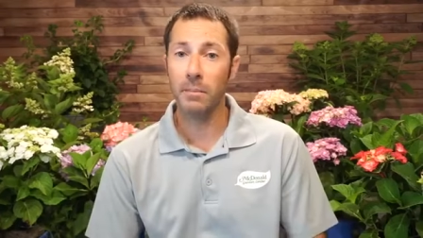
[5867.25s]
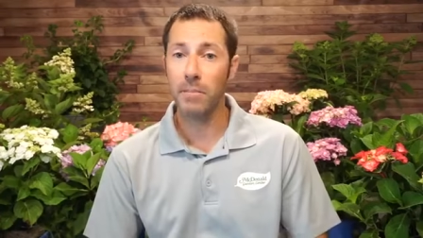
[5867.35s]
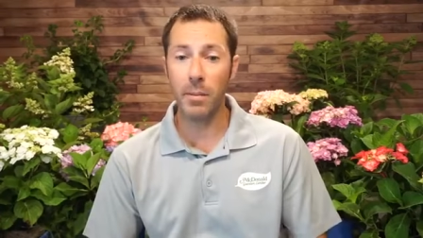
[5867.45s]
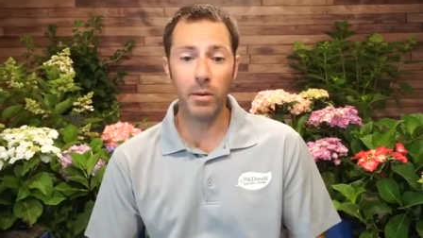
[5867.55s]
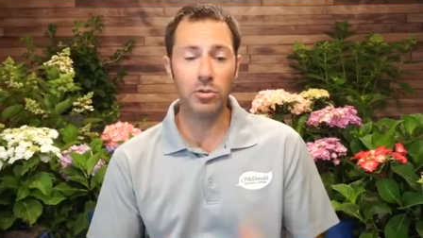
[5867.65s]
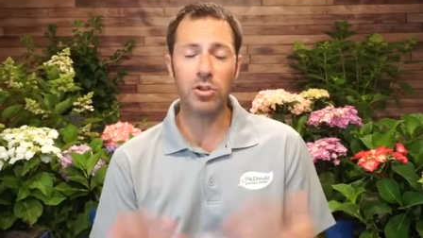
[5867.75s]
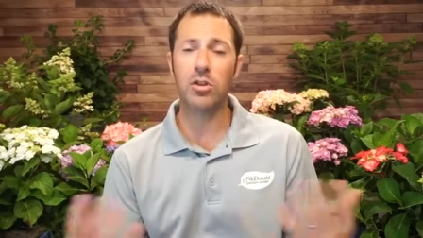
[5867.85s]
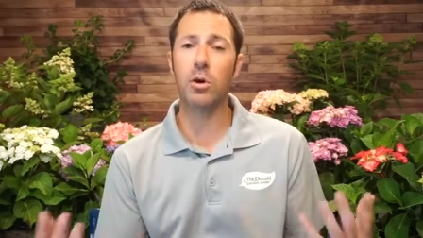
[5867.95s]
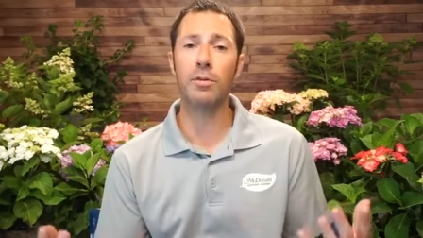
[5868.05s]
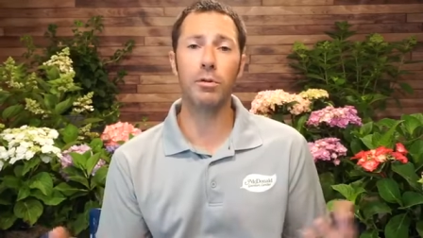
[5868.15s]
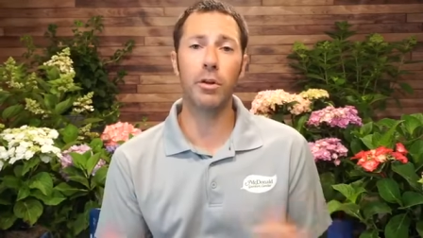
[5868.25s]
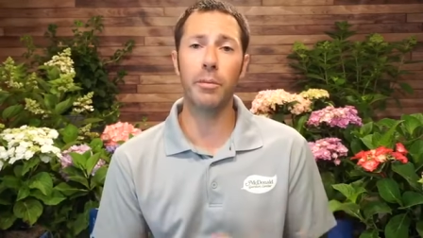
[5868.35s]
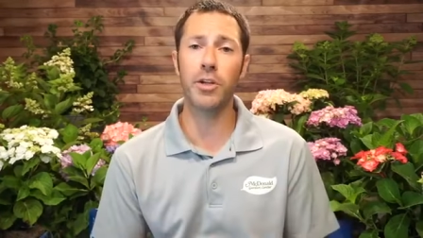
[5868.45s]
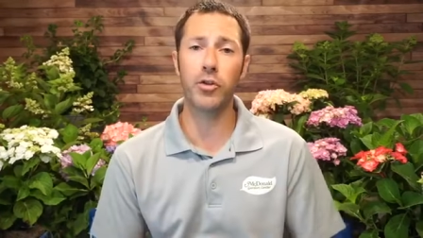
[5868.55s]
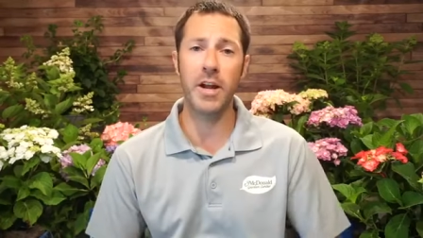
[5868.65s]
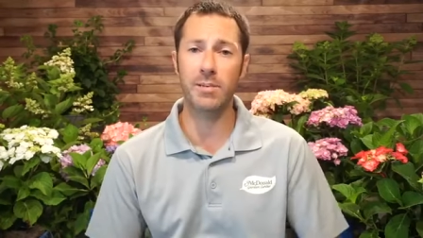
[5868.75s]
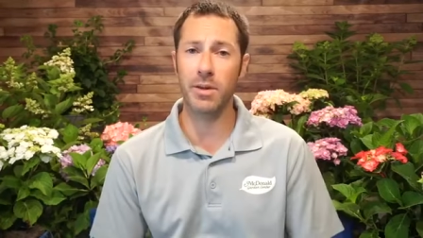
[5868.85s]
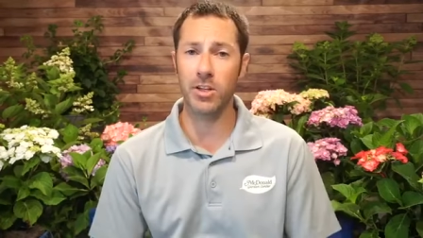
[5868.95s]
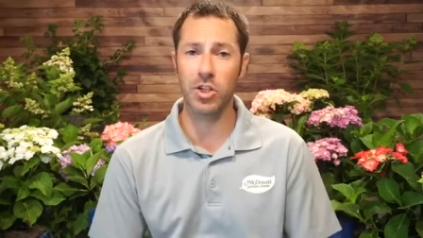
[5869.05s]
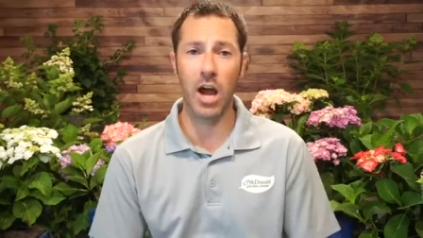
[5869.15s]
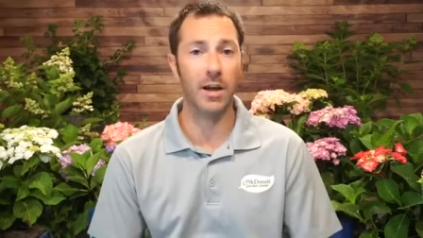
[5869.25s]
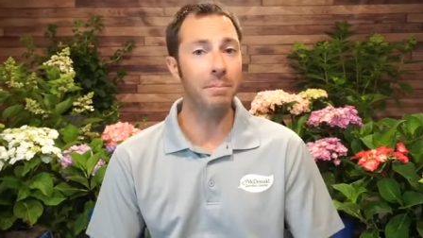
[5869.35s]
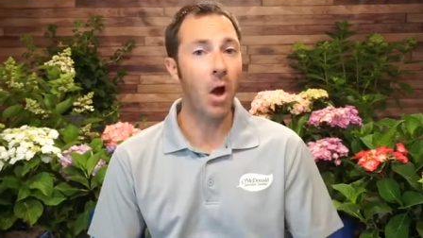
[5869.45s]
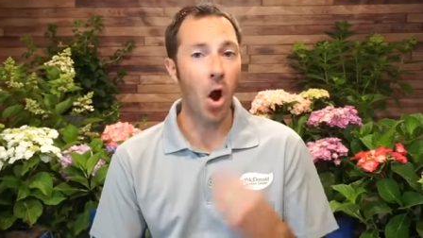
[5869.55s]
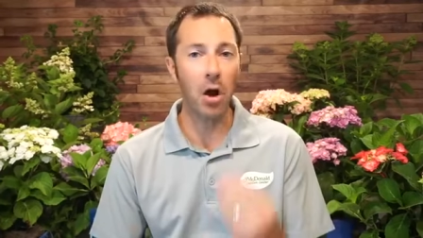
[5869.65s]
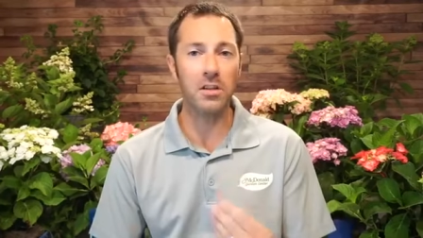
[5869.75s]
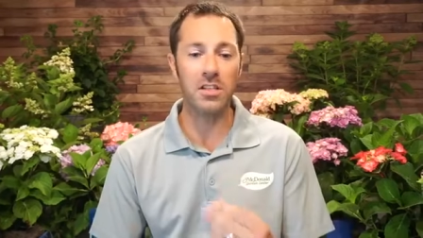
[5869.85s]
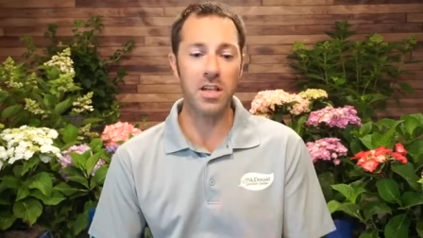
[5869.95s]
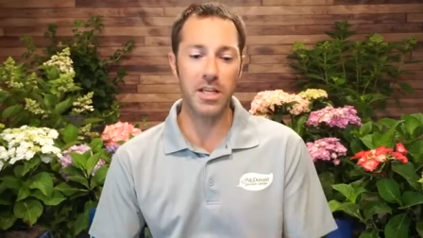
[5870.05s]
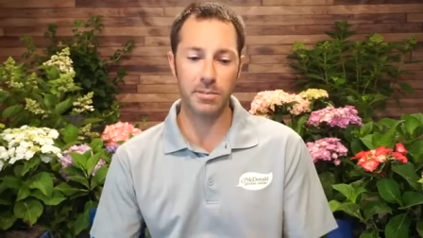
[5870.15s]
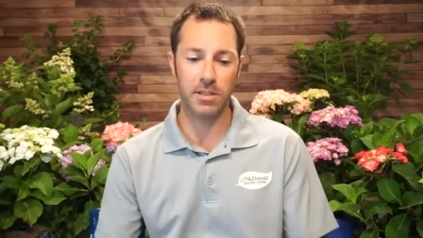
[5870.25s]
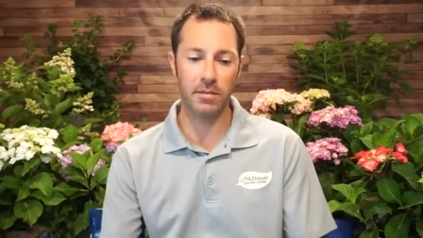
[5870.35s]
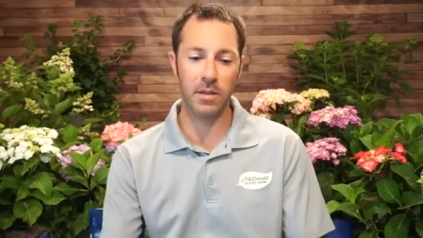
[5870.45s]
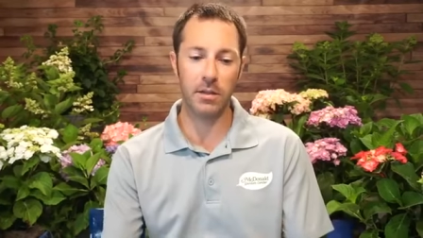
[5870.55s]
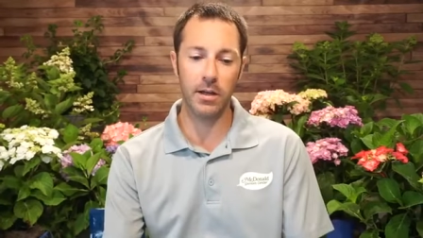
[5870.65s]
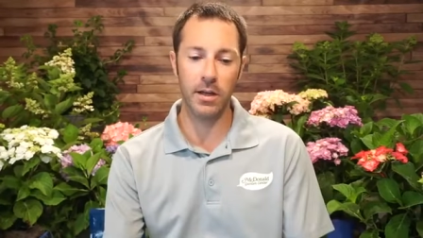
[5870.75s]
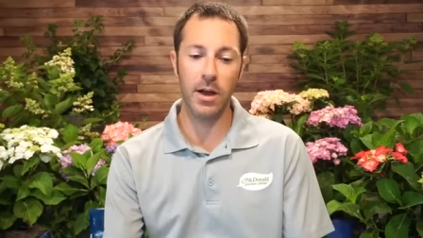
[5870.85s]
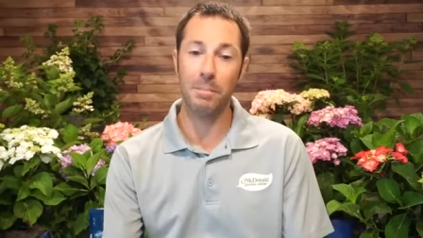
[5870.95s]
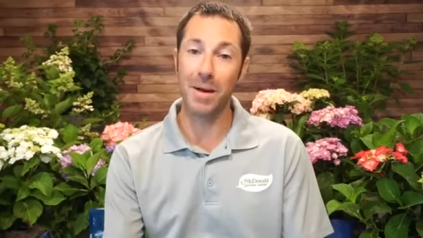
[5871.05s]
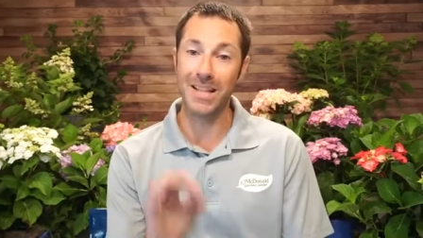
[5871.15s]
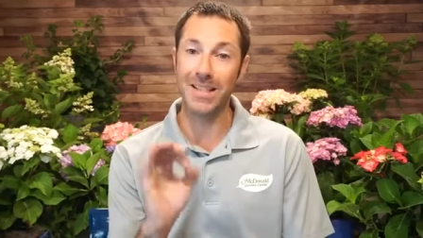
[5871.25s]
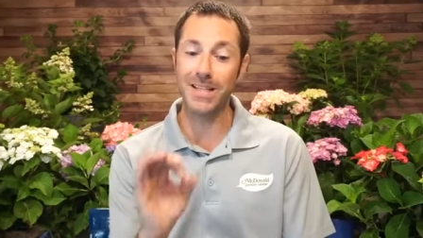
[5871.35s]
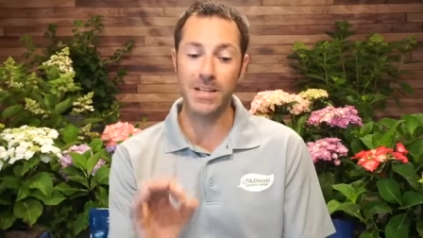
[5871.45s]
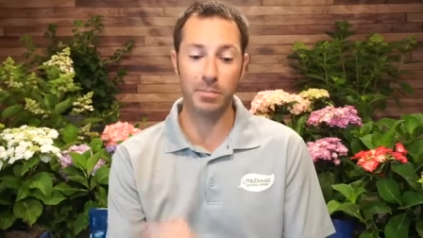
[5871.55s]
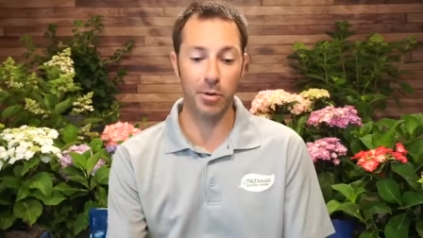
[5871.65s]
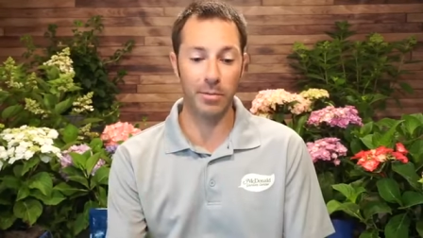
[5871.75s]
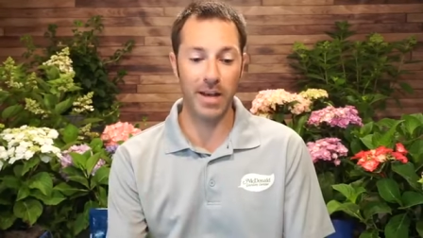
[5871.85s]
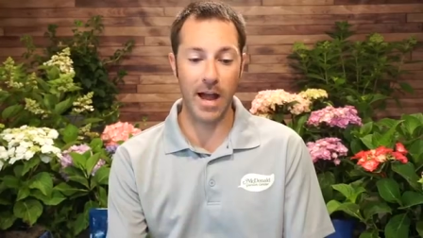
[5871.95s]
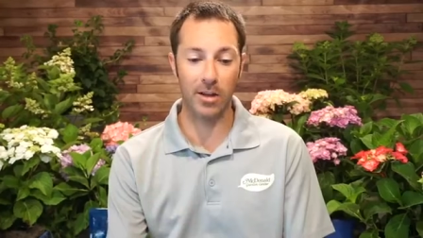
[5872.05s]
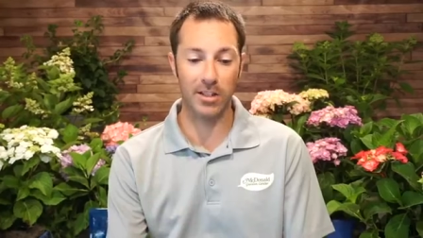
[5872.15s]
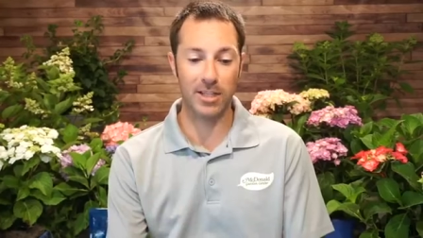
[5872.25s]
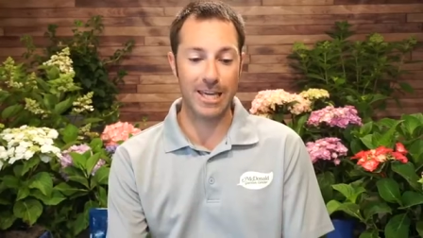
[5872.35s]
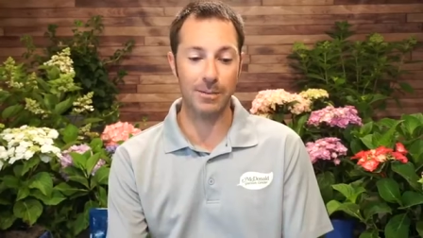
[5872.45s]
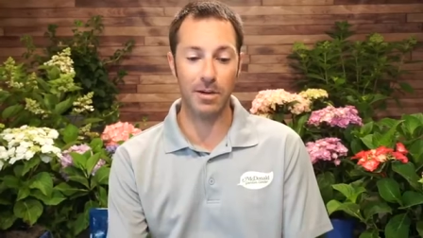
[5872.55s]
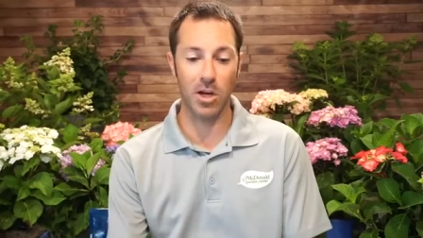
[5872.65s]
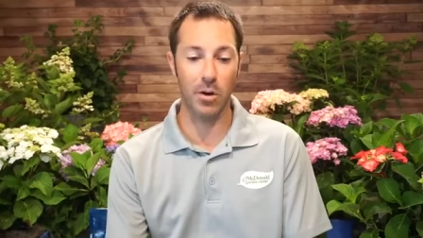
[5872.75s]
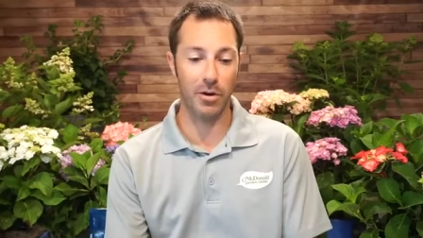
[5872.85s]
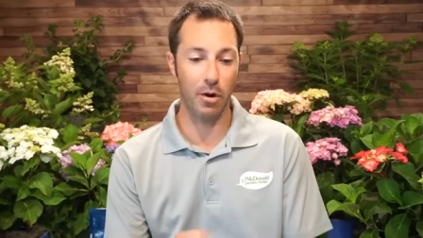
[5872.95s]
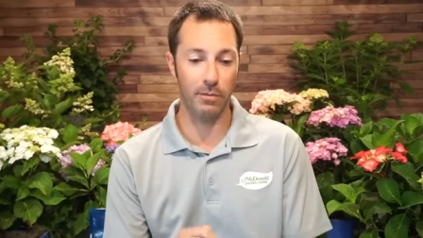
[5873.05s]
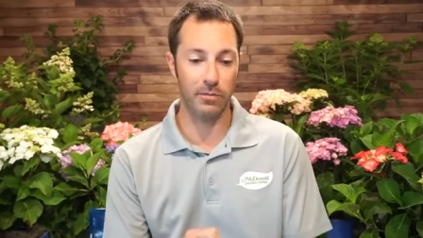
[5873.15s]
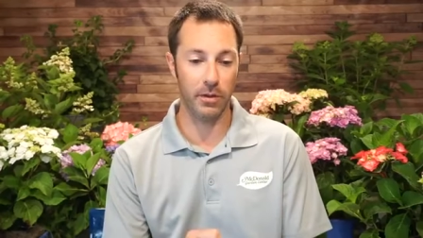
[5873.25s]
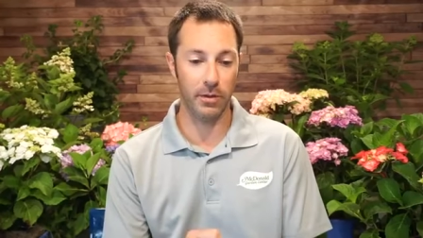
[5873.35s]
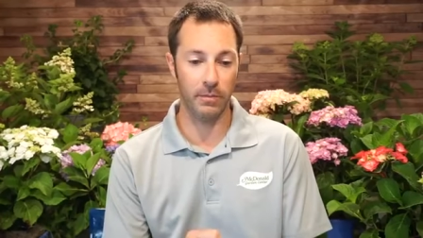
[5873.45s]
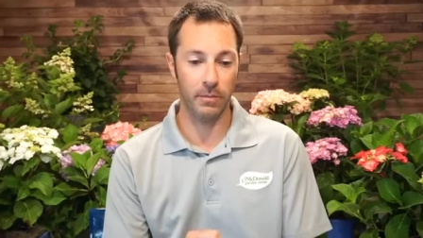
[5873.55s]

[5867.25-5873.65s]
Maybe it was just going through a little bit of transplant shock. Hard to say specifically, but at least it's blooming now. Let's keep it going, hopefully.